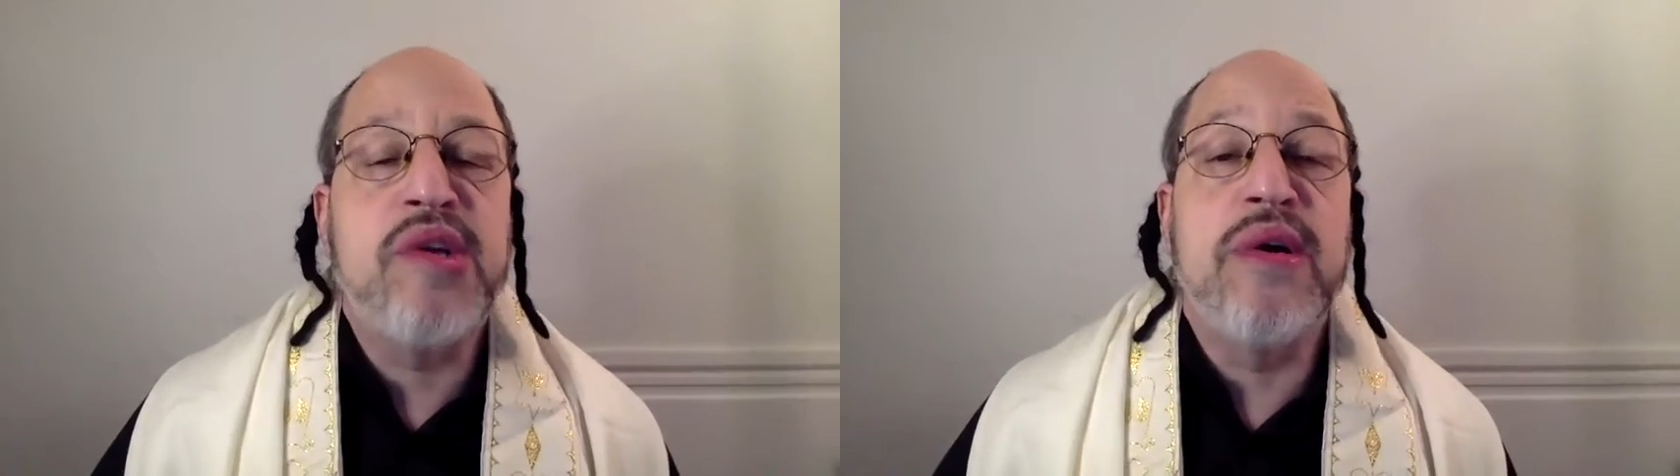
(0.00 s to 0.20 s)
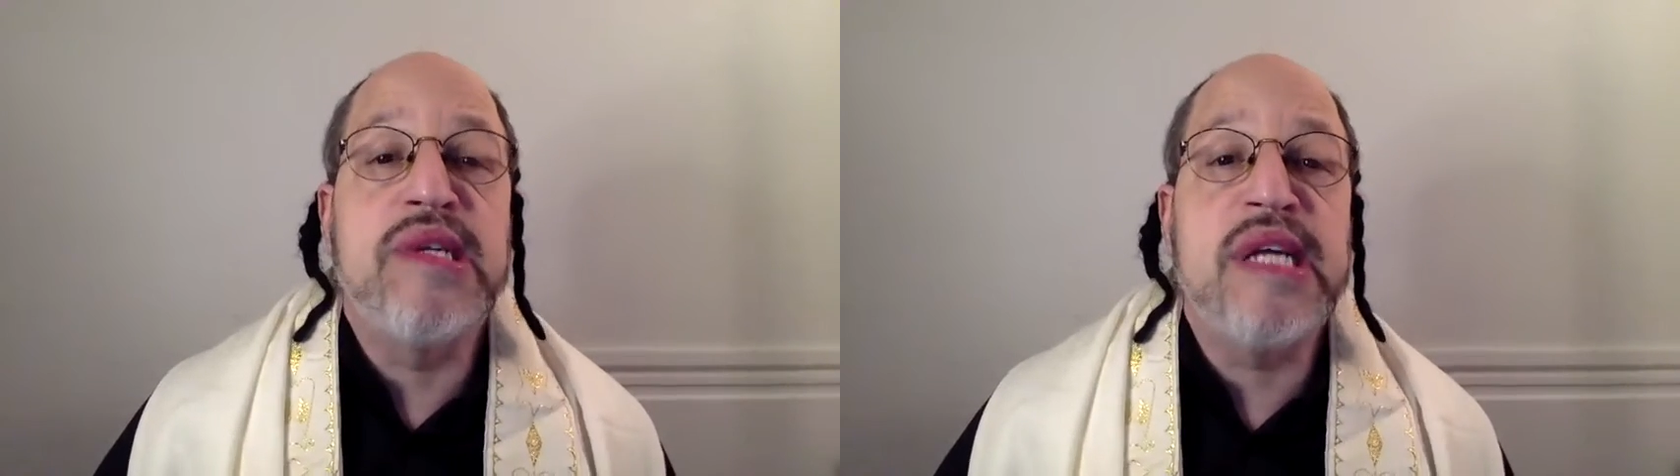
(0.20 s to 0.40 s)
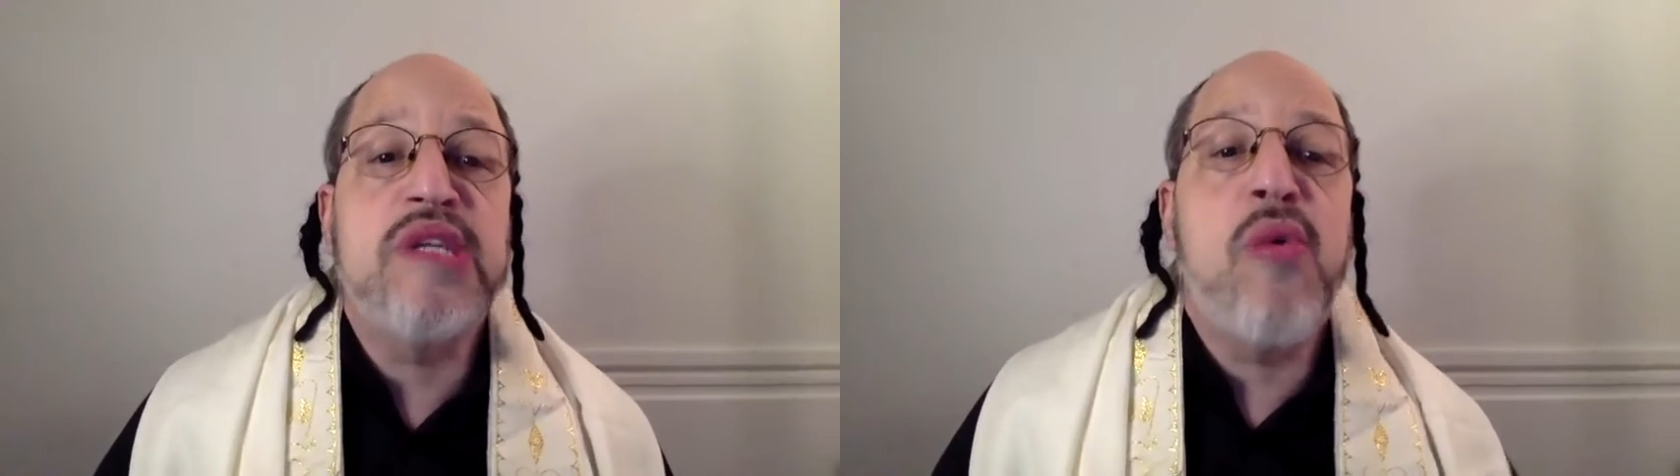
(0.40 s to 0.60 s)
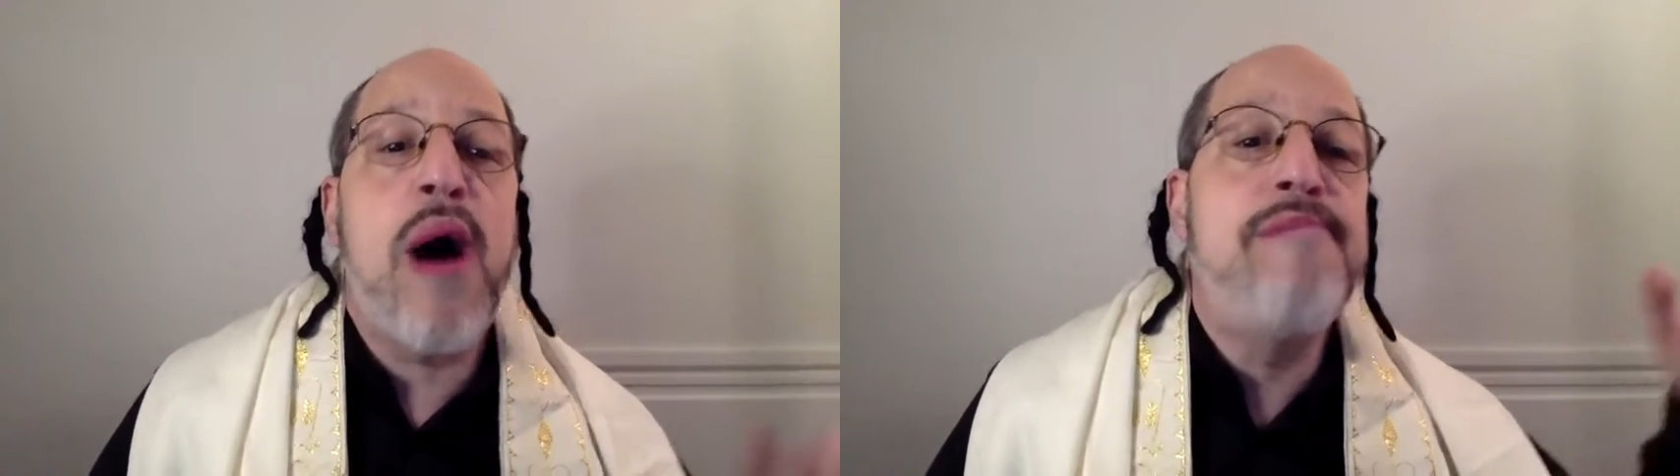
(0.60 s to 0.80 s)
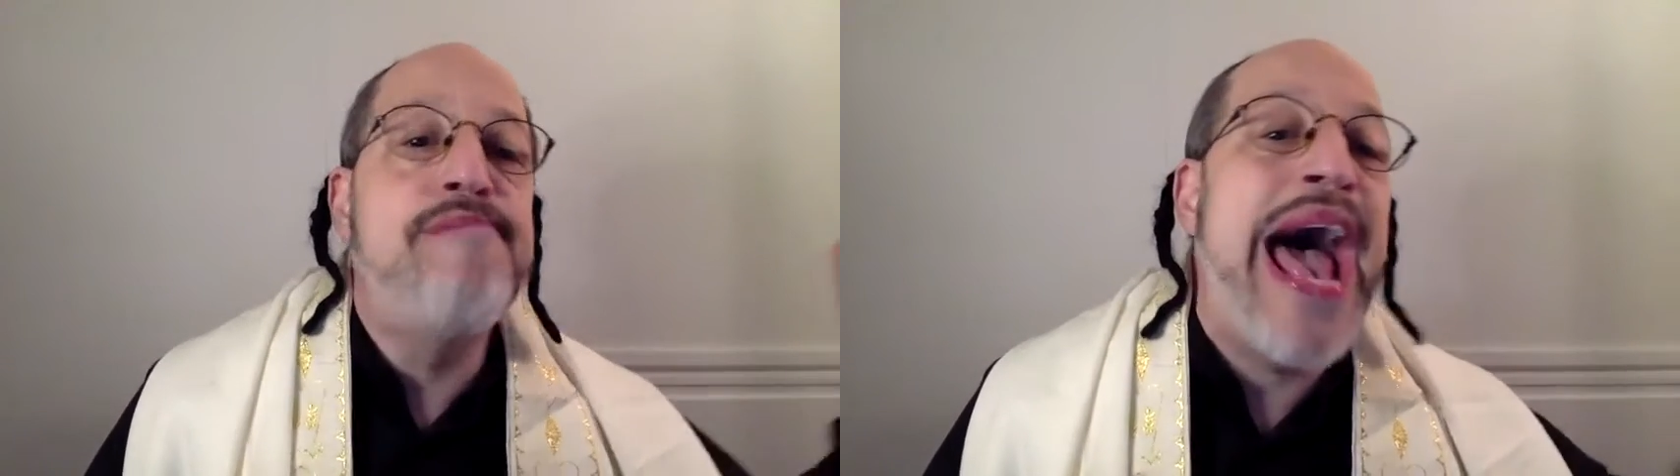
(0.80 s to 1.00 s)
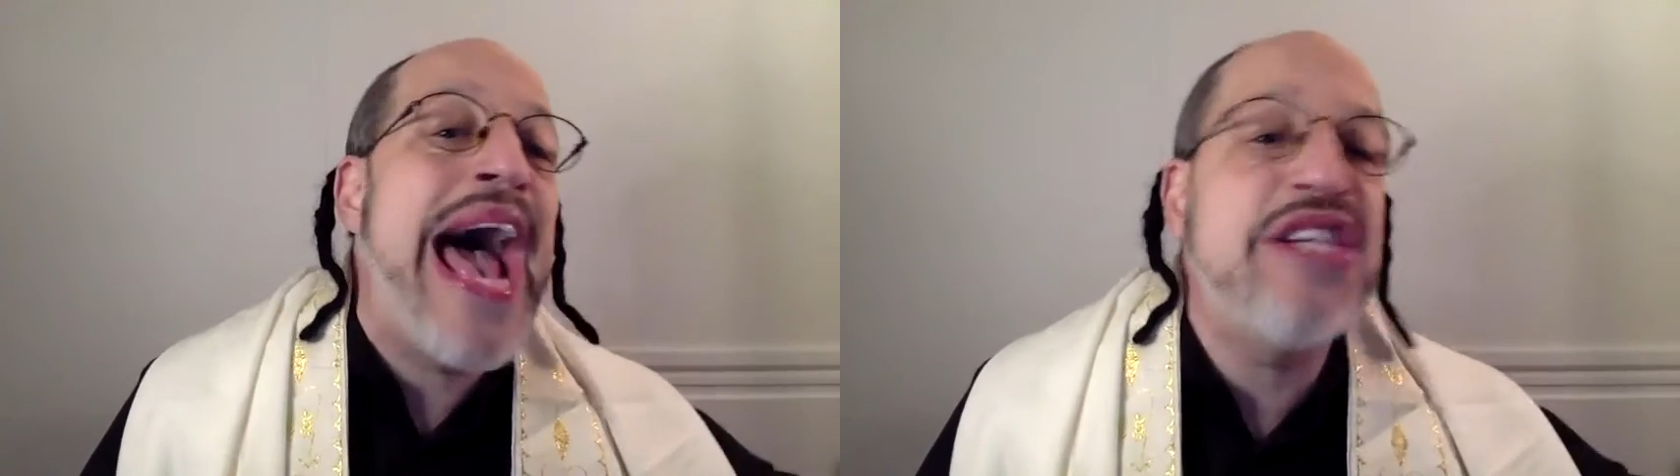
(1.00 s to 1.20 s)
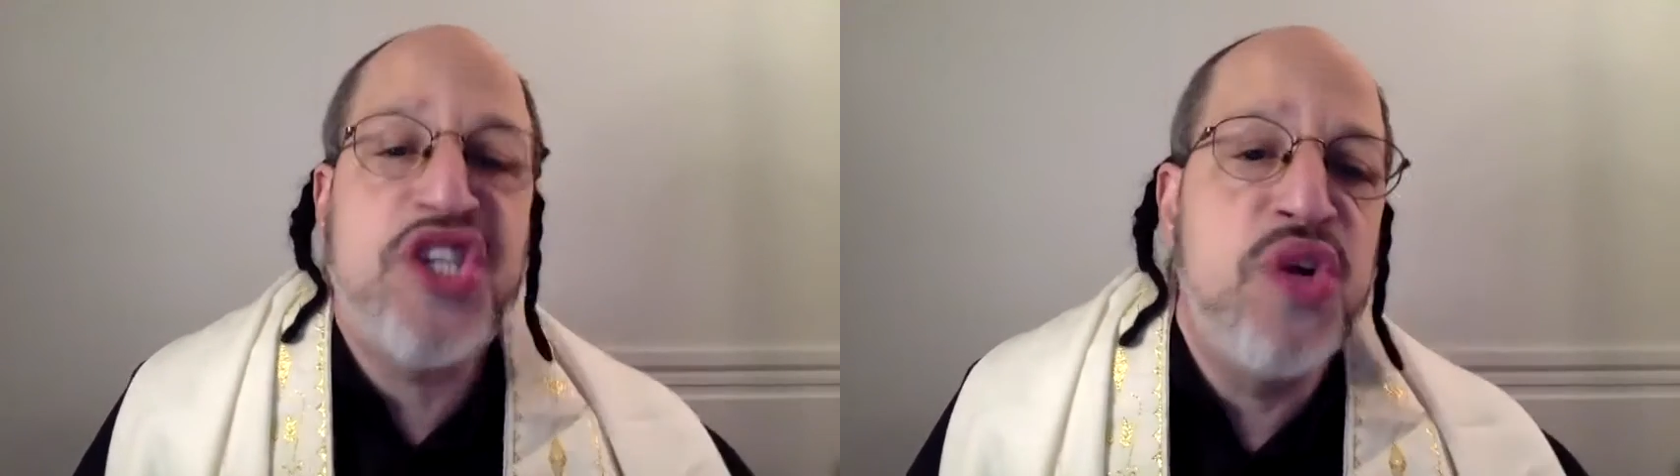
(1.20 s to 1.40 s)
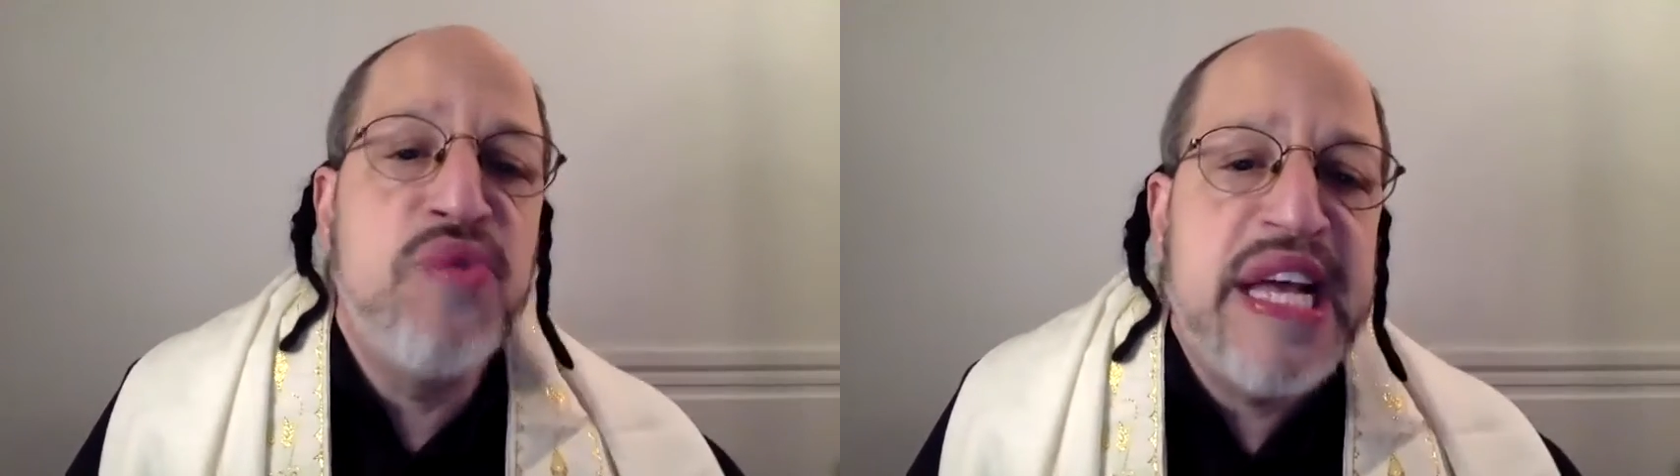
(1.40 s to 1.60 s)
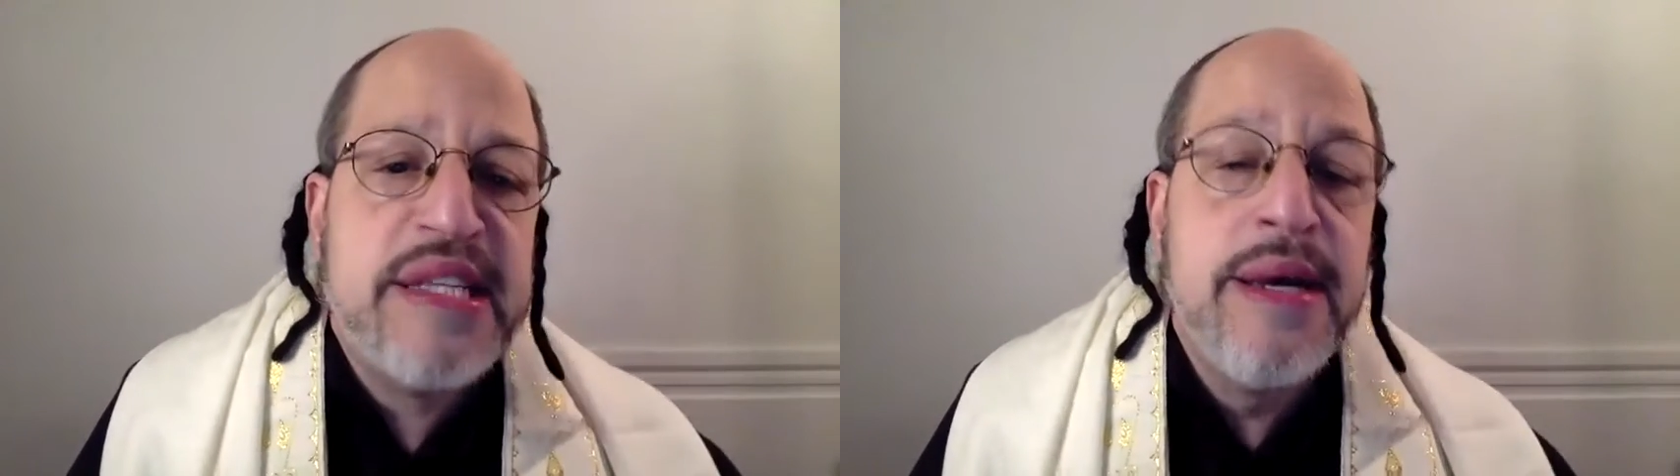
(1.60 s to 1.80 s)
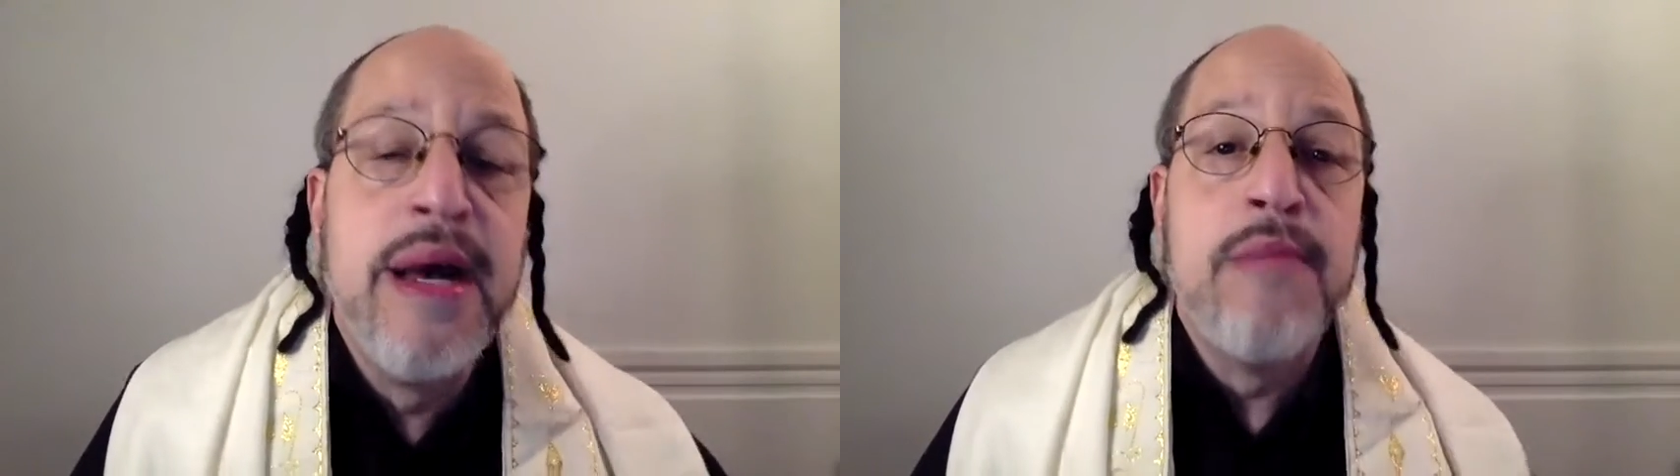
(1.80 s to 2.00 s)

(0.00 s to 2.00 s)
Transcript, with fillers: turns into a MASH unit